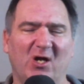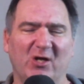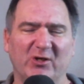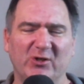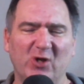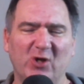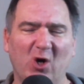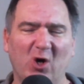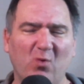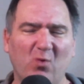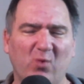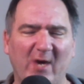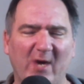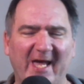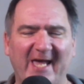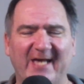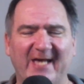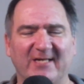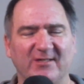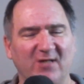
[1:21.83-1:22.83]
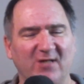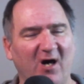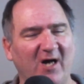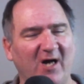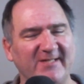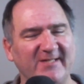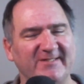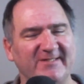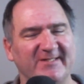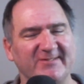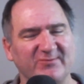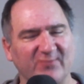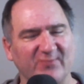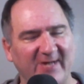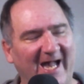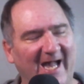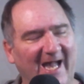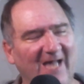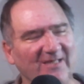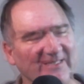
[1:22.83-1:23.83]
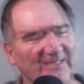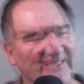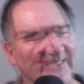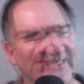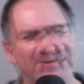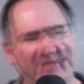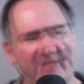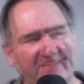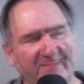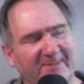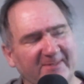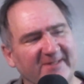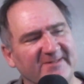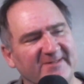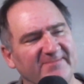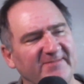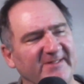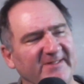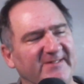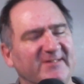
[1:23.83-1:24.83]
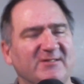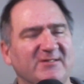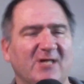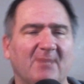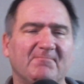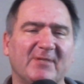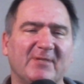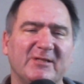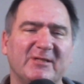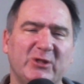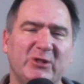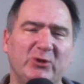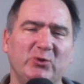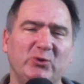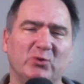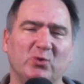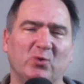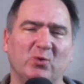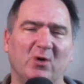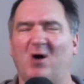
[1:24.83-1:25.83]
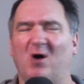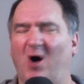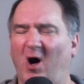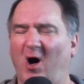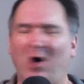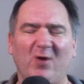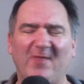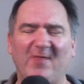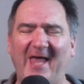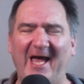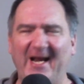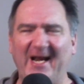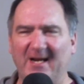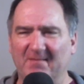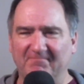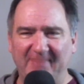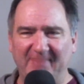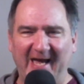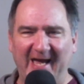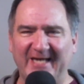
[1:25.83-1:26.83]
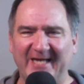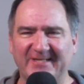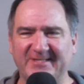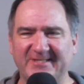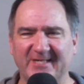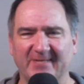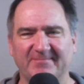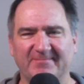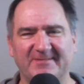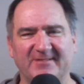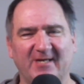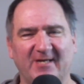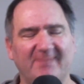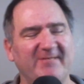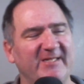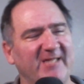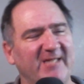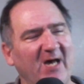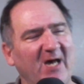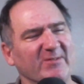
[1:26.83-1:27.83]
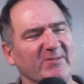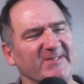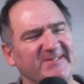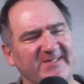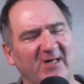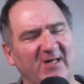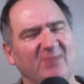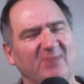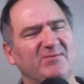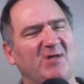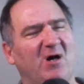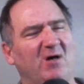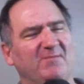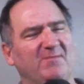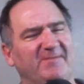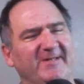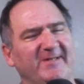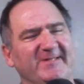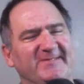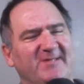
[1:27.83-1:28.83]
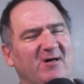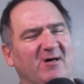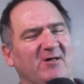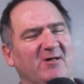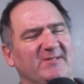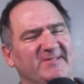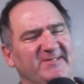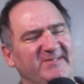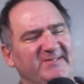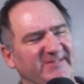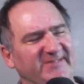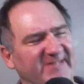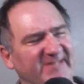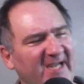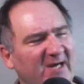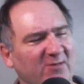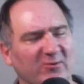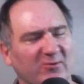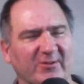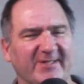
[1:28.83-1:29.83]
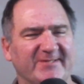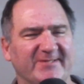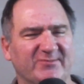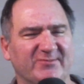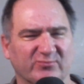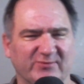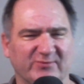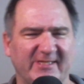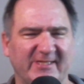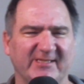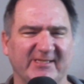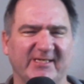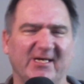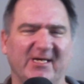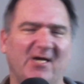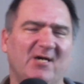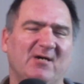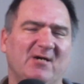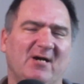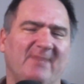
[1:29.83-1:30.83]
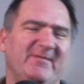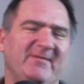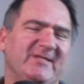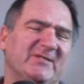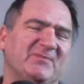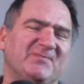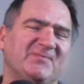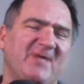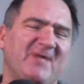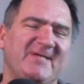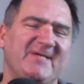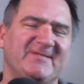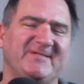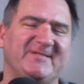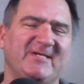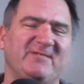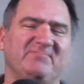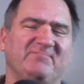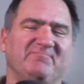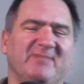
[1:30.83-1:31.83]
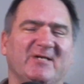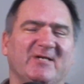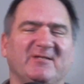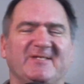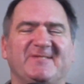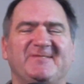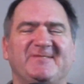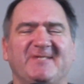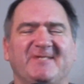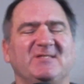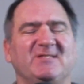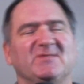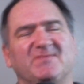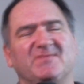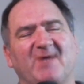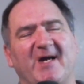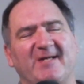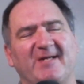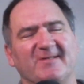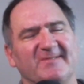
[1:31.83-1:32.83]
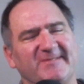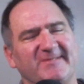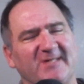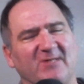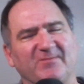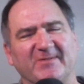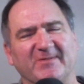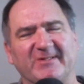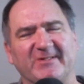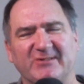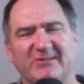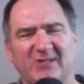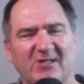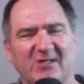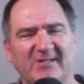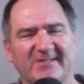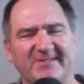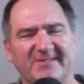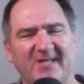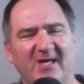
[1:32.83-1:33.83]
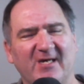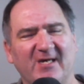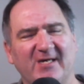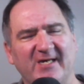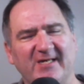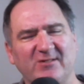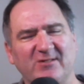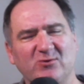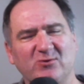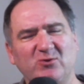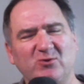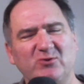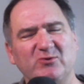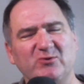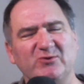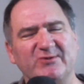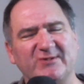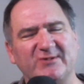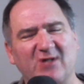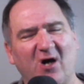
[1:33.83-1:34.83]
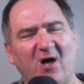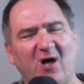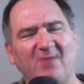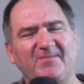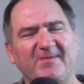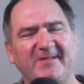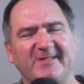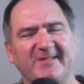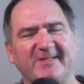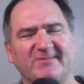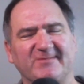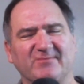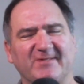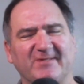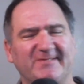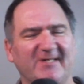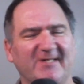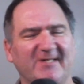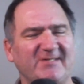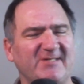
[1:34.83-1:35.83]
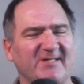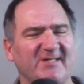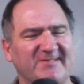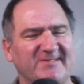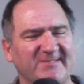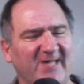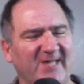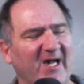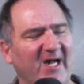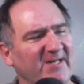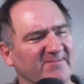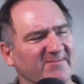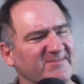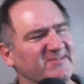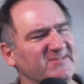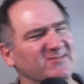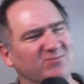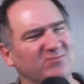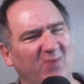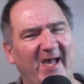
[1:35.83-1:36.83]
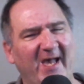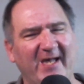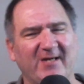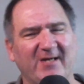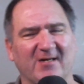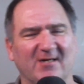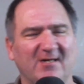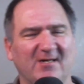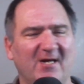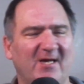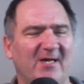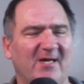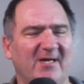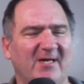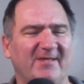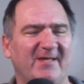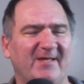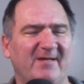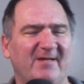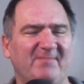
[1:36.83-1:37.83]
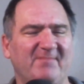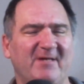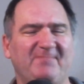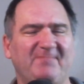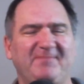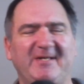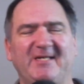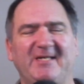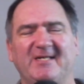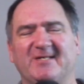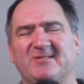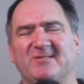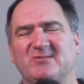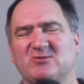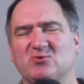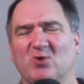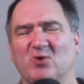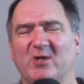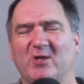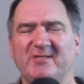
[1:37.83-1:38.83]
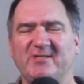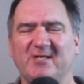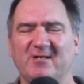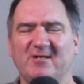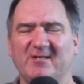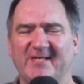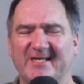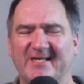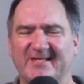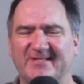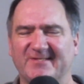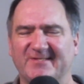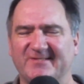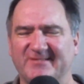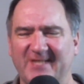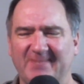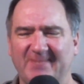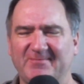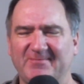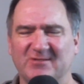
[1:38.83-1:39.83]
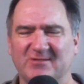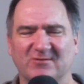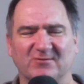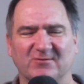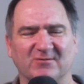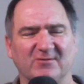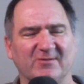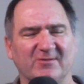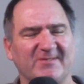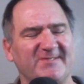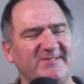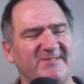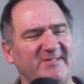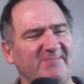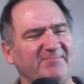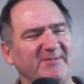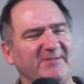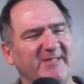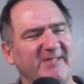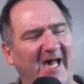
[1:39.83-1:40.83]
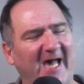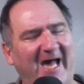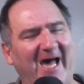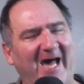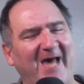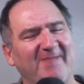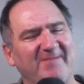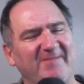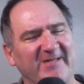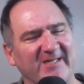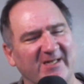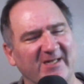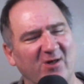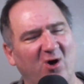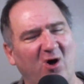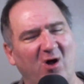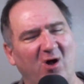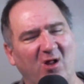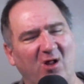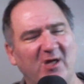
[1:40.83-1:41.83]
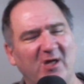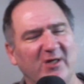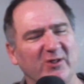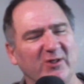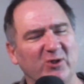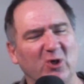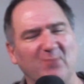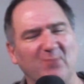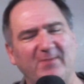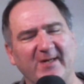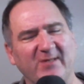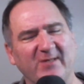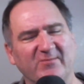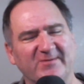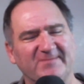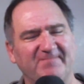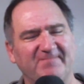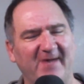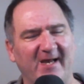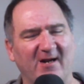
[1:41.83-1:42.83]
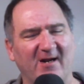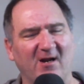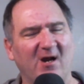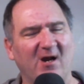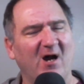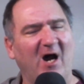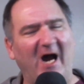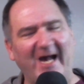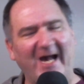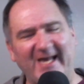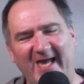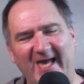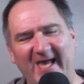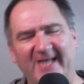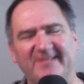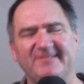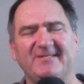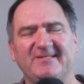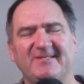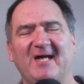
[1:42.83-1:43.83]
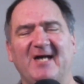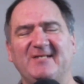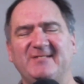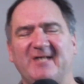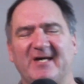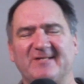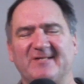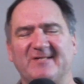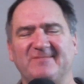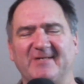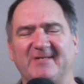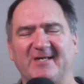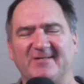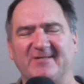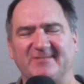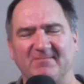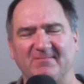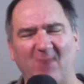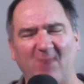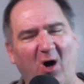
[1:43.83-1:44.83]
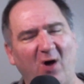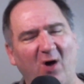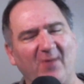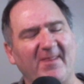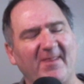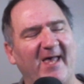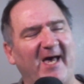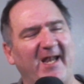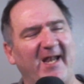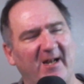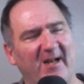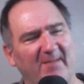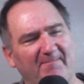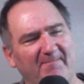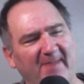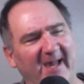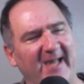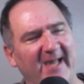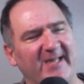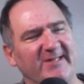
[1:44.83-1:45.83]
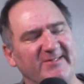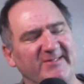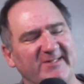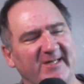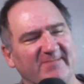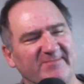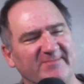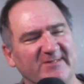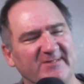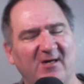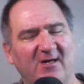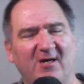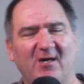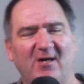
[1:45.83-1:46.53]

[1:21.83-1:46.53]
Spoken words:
no way, not in this reality. And that brings me to number two. All that in a bag of chips. I mean, that was self-confidence on steroids, really. I mean, the phrase didn't merely signify your self-assurance. It oozed confidence with such a side of swagger that it meant being extraordinary, exceptional, or simply having it all. Nobody was better. I aced that test because I'm all that in a bag of chips.